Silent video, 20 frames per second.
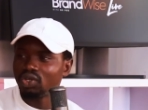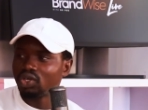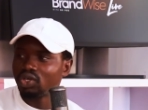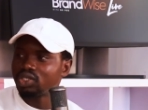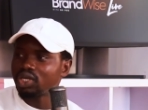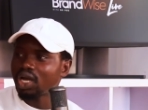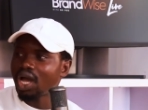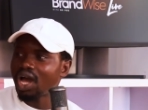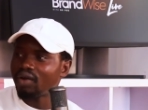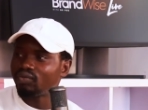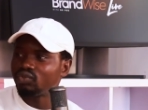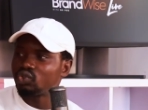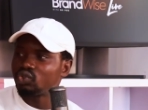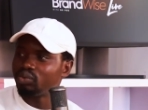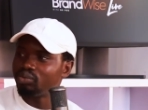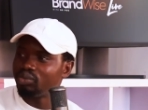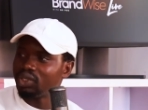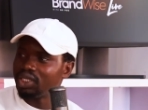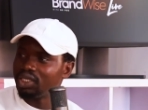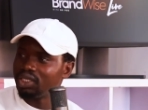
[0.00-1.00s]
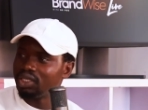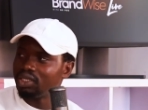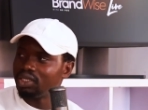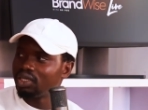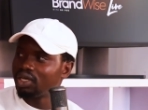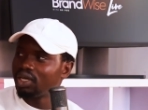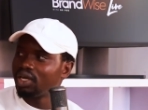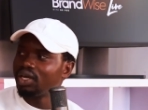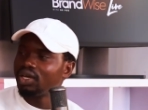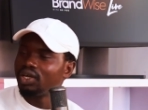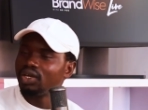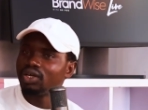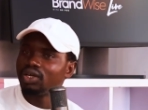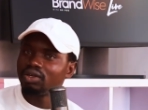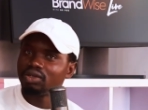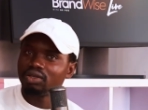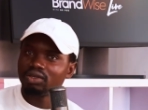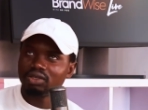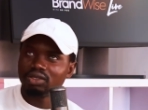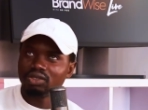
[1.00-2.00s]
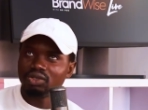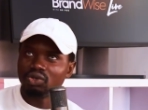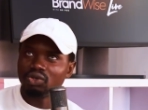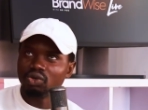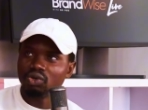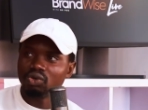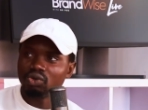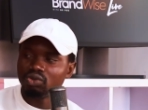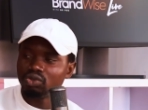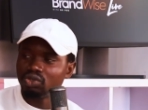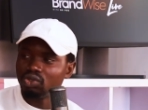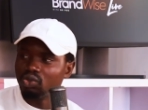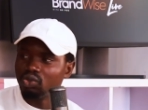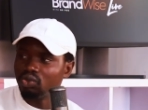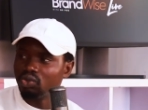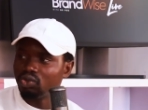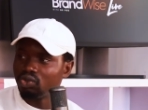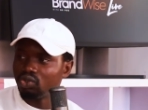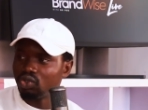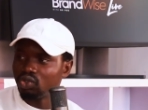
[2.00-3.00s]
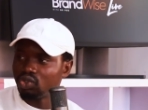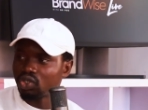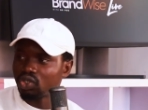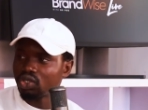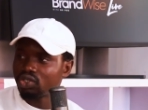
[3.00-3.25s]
So it doesn't have to be, you